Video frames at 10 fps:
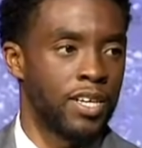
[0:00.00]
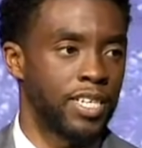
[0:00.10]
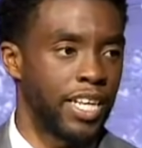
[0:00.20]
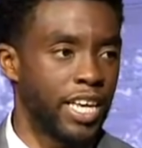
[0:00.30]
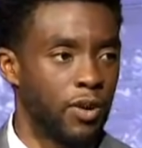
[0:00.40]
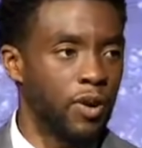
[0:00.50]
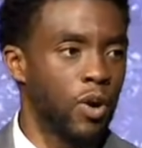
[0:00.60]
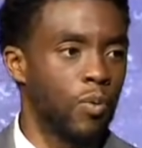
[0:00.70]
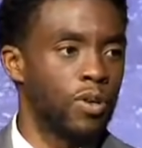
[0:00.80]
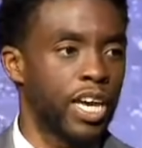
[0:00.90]
is that
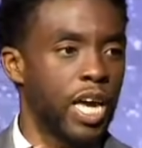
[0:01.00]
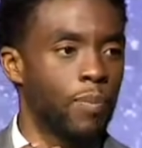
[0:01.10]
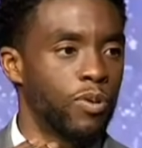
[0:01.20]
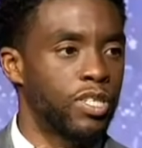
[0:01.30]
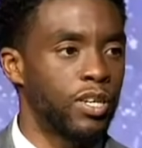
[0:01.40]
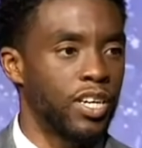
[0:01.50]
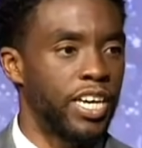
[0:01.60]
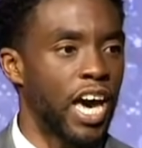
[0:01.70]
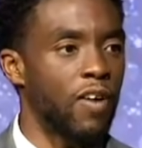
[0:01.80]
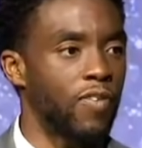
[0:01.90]
he was able to
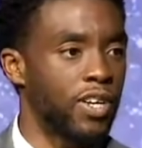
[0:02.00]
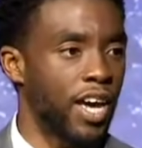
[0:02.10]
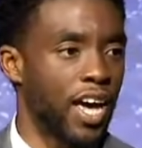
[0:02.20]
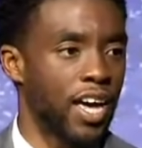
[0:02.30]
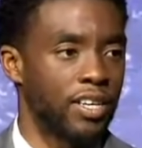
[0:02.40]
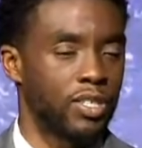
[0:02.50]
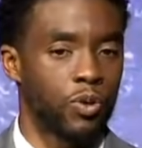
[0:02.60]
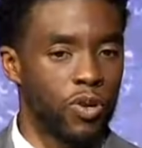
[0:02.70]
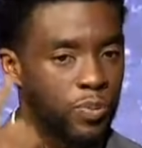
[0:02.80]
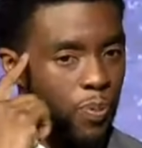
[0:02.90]

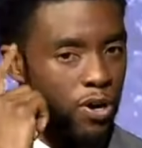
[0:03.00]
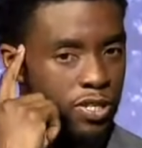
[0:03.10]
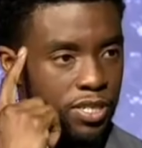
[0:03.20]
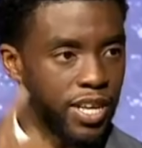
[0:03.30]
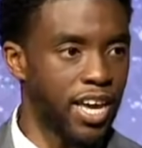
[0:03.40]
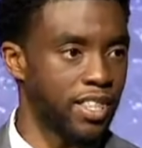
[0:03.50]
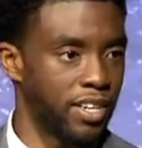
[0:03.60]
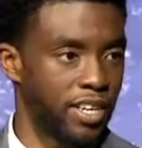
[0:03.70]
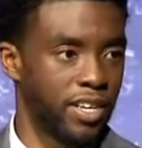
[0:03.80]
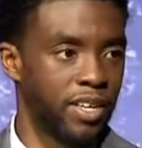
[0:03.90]
galvanize, through his
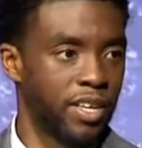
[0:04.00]
personality,